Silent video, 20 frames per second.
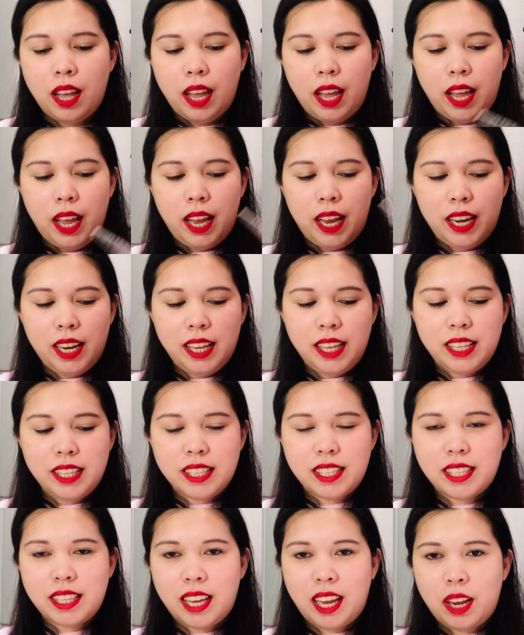and
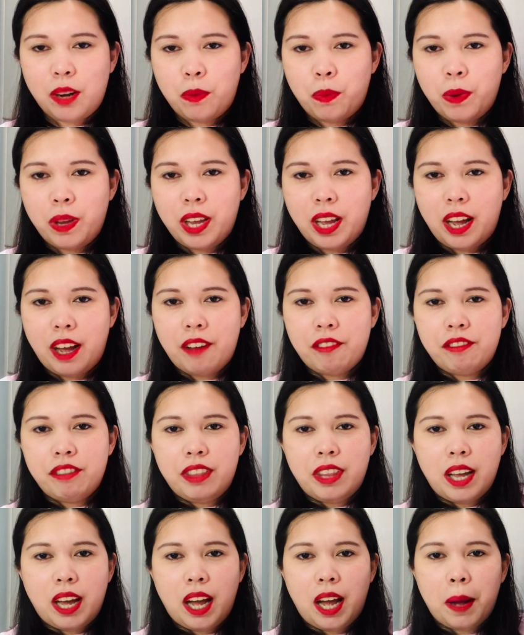inside we have
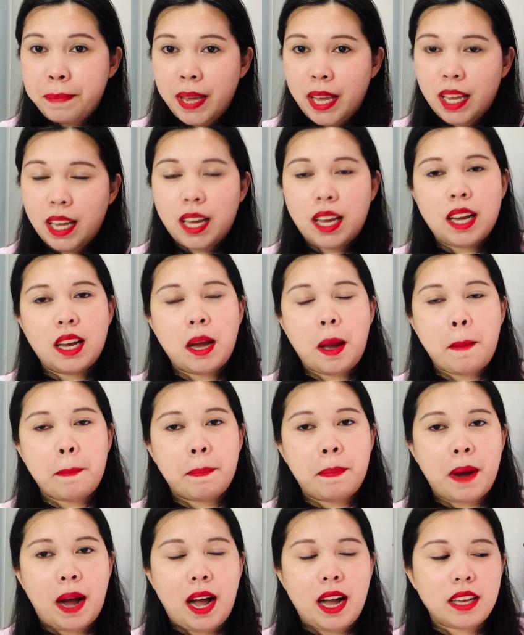the pink
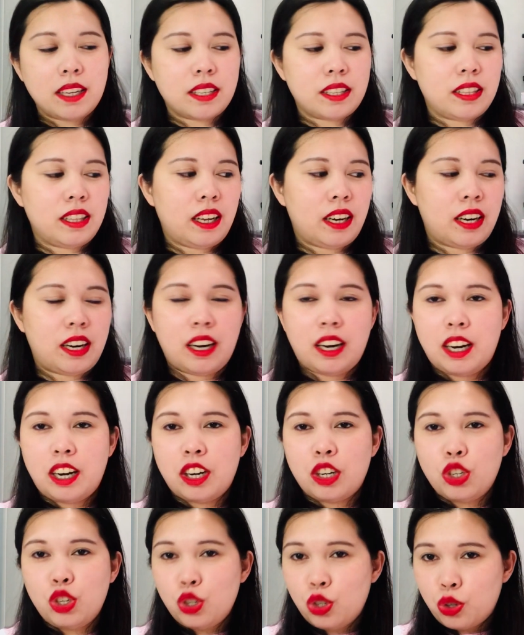box, their
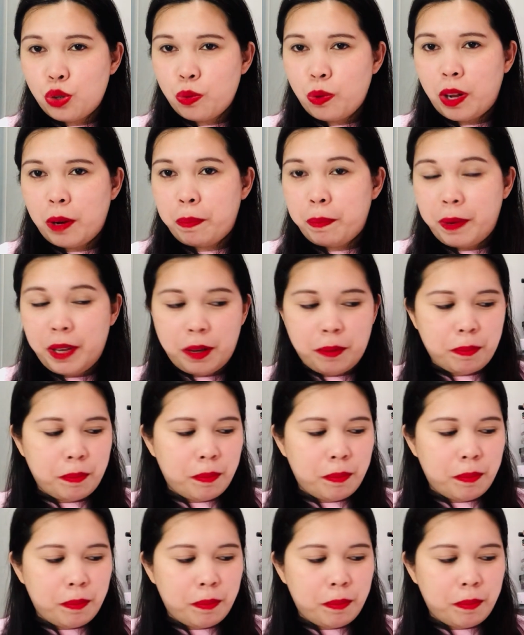usual pink